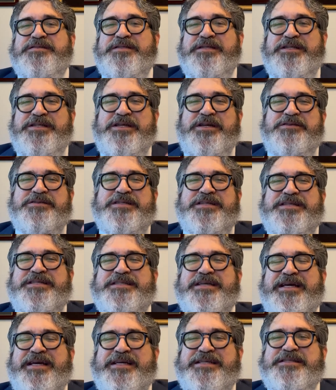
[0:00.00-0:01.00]
And it usually
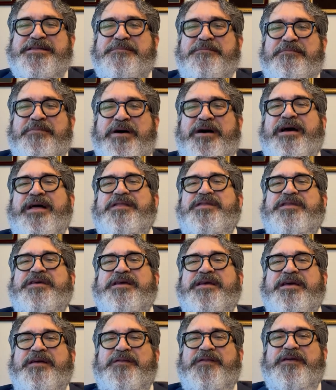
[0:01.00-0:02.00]
takes a month to
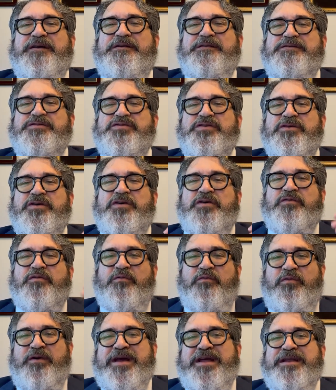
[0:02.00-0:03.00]
get those
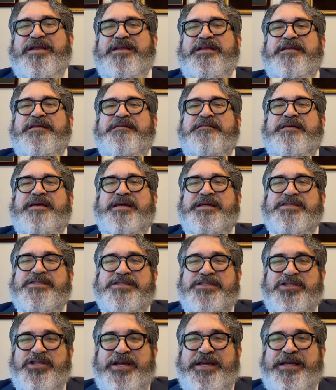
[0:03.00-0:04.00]
written,
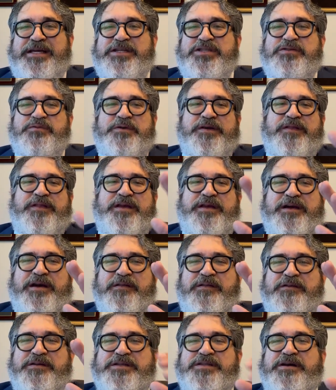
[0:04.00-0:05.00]
exchanged with the
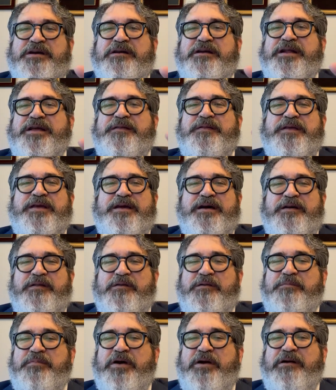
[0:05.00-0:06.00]
other attorney, the
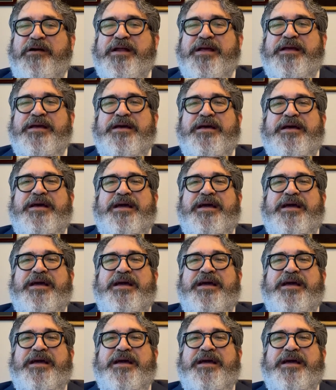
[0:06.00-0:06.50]
other party,